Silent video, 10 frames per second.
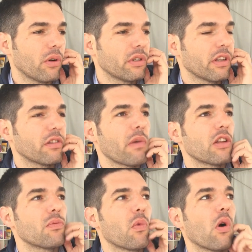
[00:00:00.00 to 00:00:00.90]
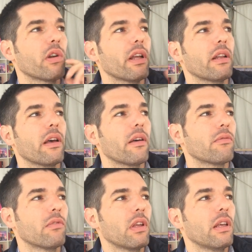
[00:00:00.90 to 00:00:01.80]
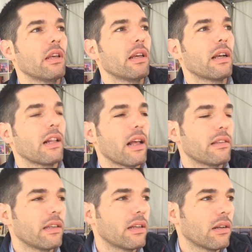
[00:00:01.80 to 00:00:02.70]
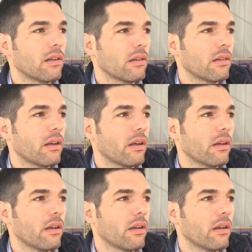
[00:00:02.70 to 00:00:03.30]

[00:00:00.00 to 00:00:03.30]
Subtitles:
audience much more than a classical,